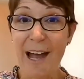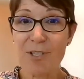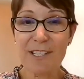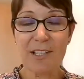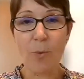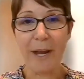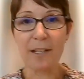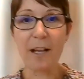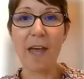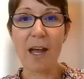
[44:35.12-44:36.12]
I was just going to weigh
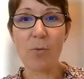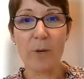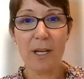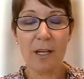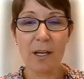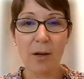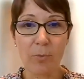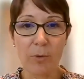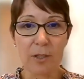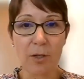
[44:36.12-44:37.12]
in on that. We,
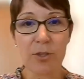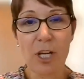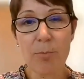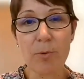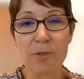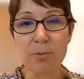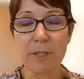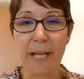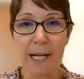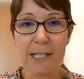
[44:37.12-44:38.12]
the chamber was a
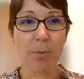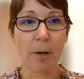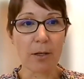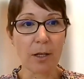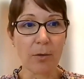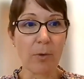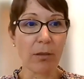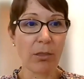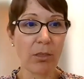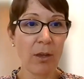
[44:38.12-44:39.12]
really active partner with